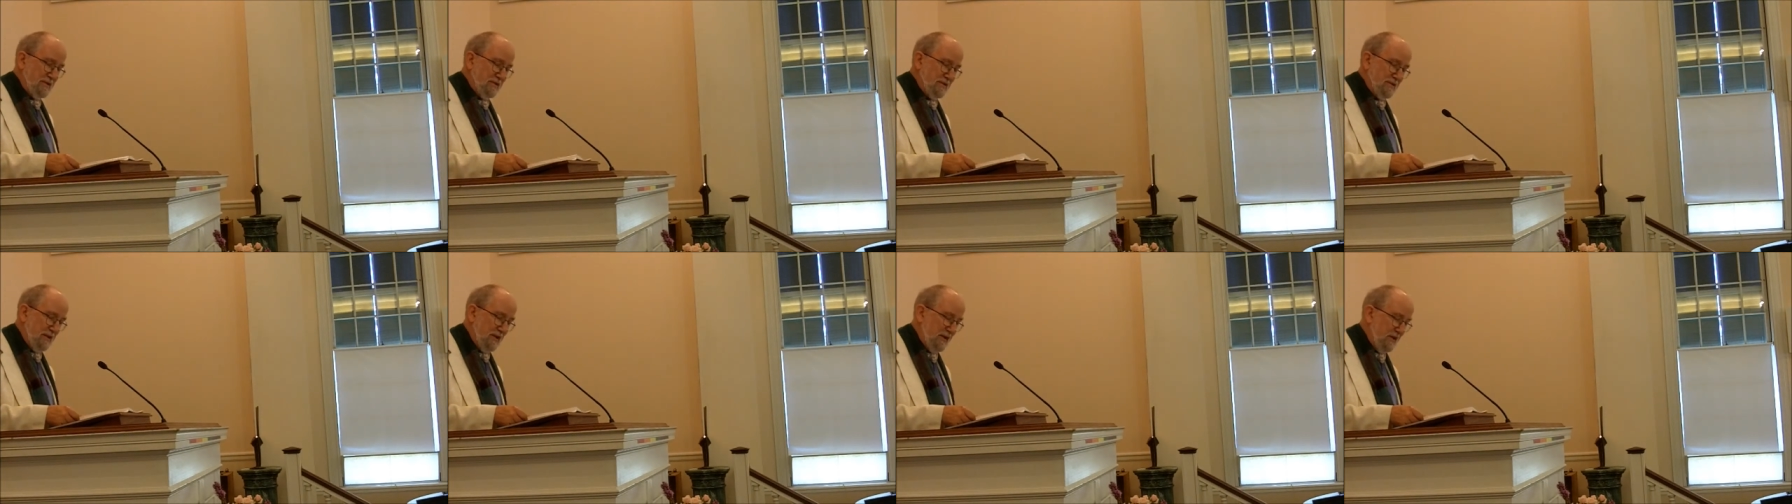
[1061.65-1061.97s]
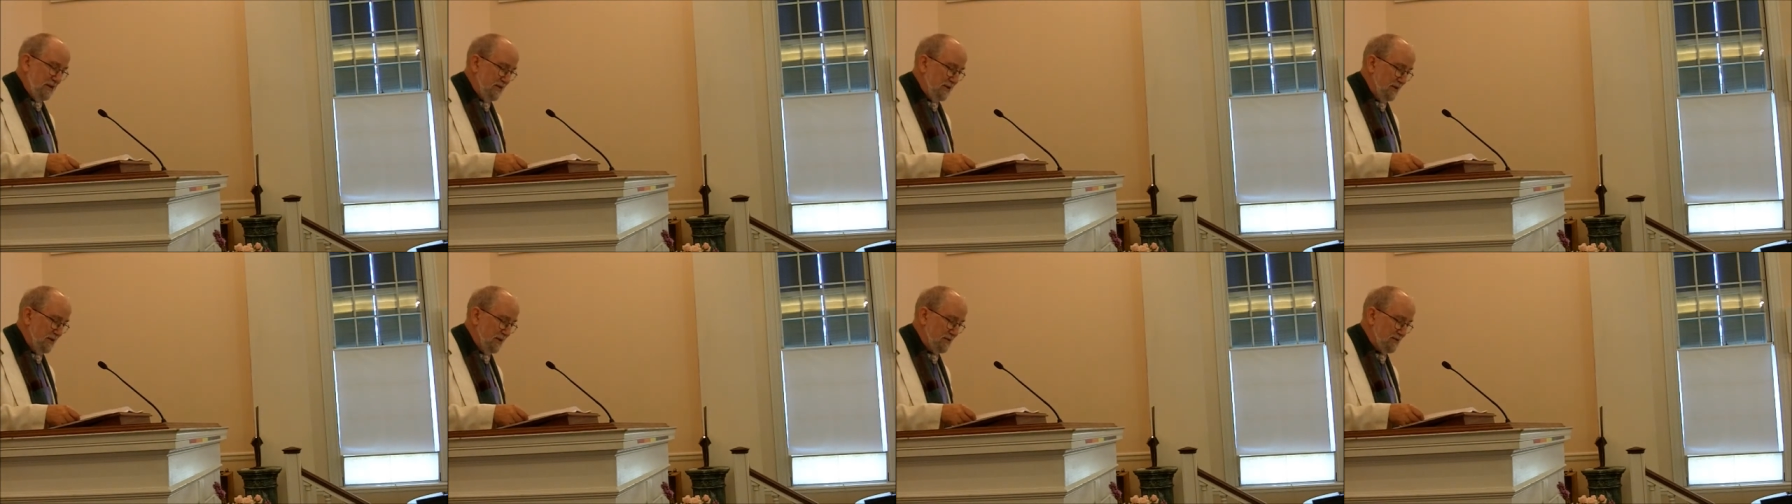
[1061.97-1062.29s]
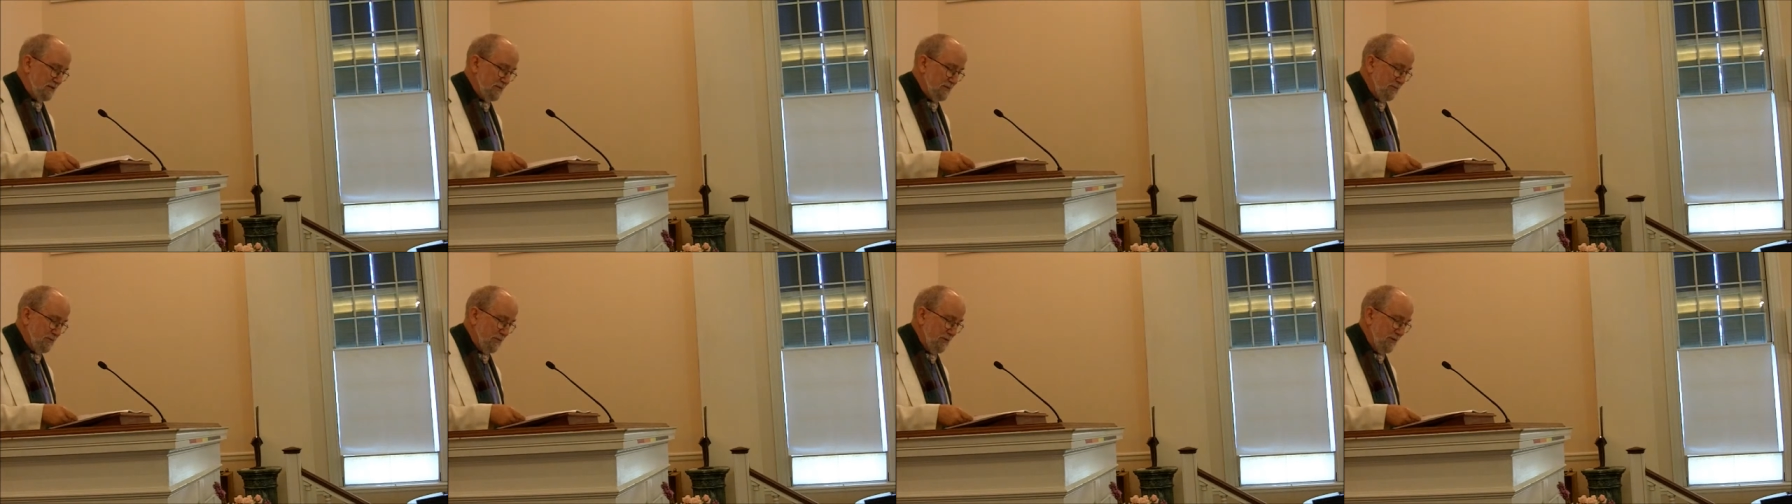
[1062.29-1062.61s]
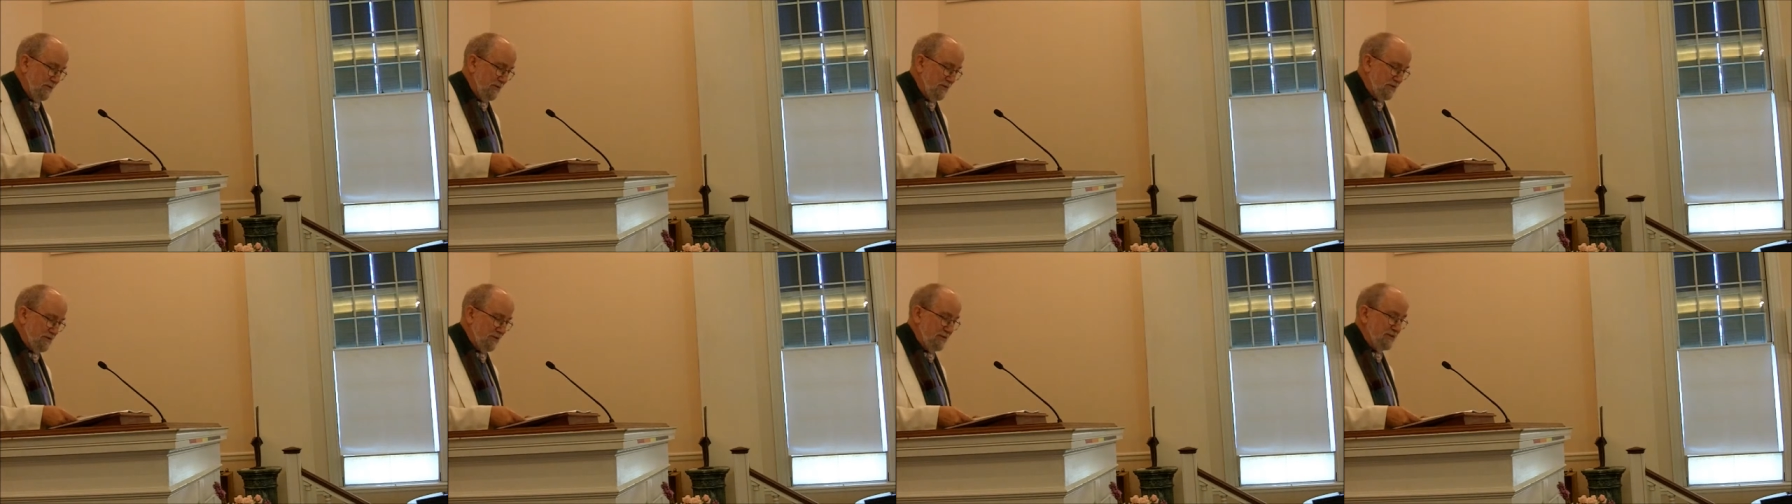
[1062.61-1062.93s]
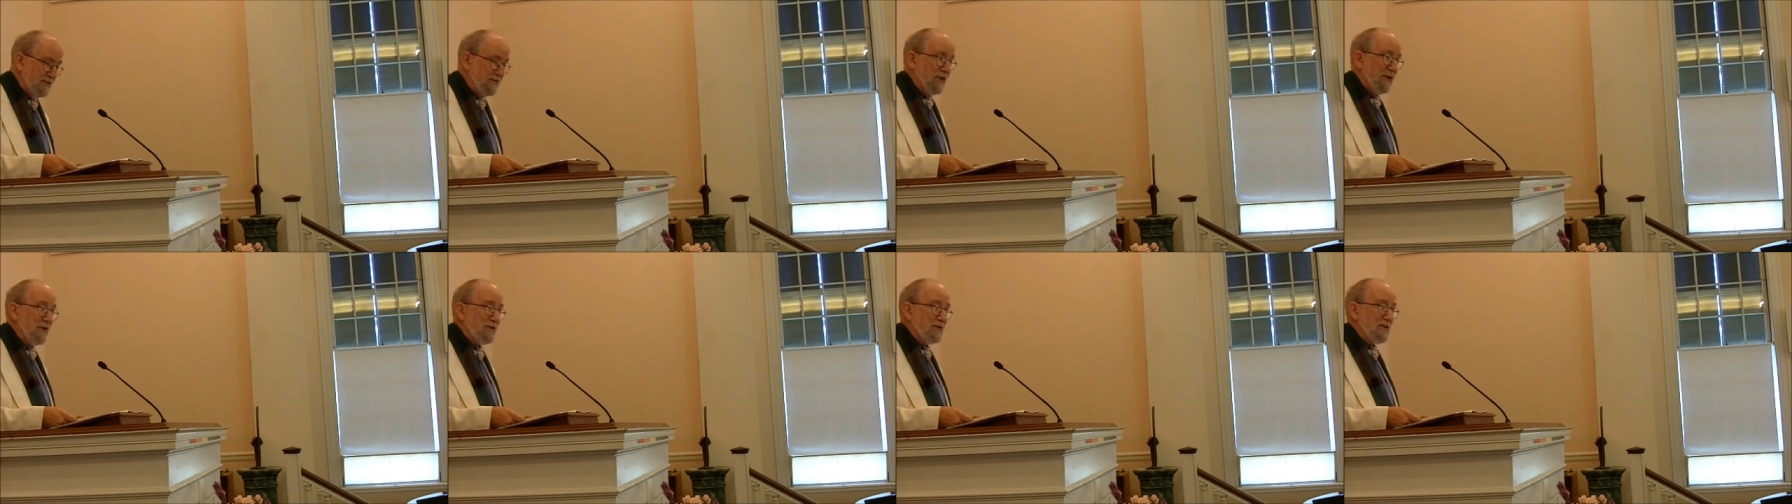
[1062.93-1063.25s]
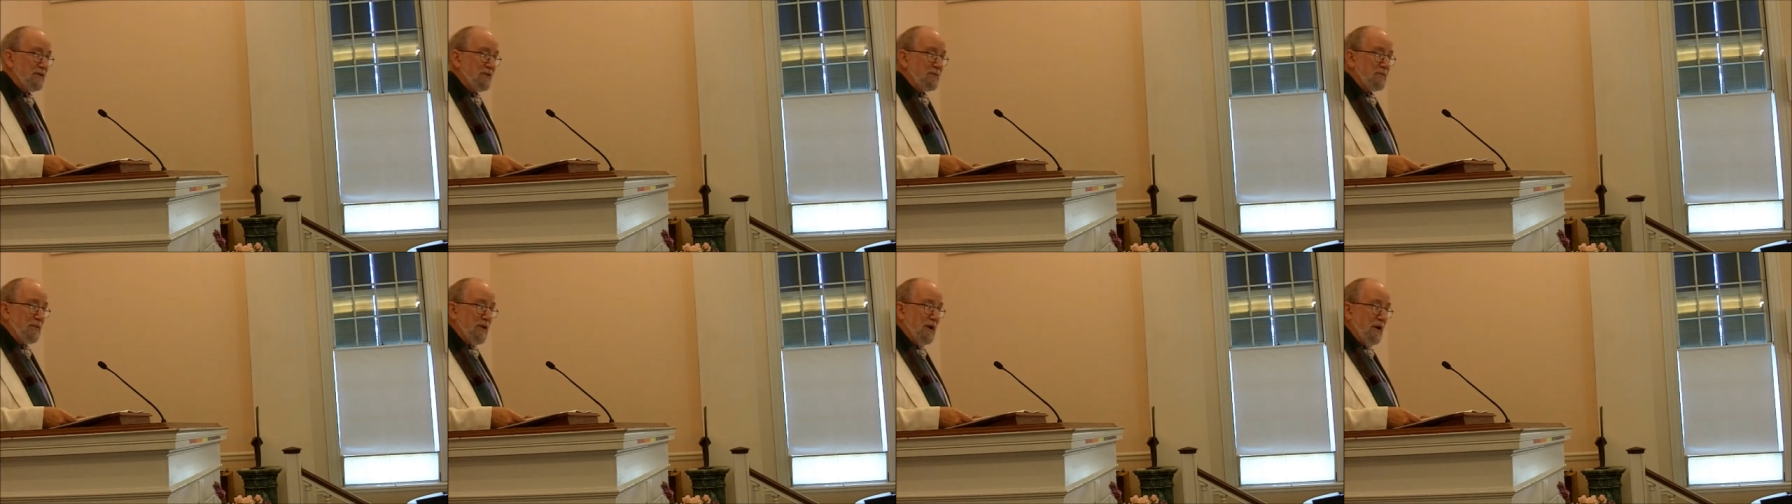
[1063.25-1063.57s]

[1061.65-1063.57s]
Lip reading: that the Indians had previously sold to the